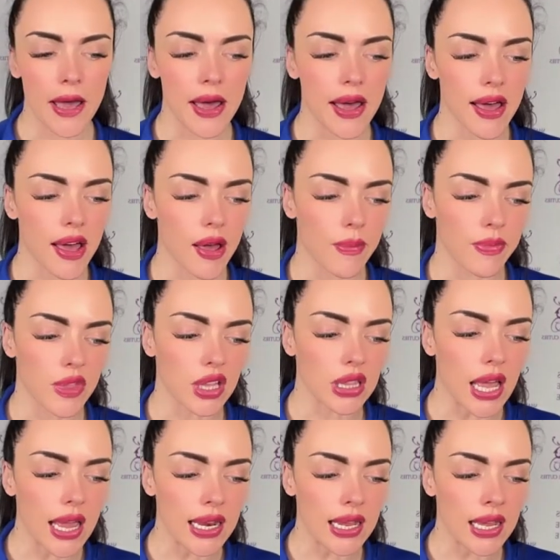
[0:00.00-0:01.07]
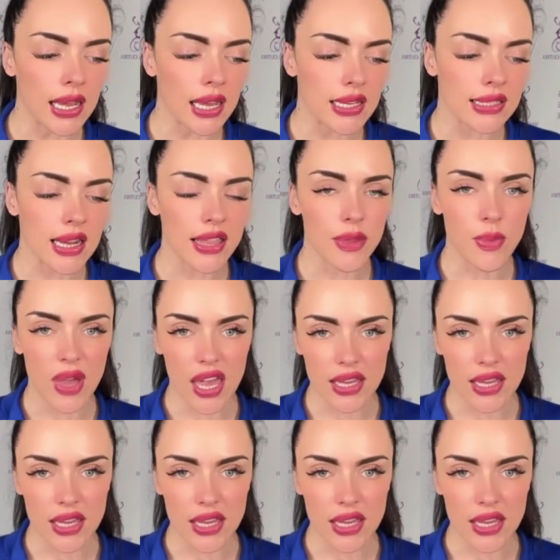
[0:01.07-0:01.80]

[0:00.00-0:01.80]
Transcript: Um, the lighting is not the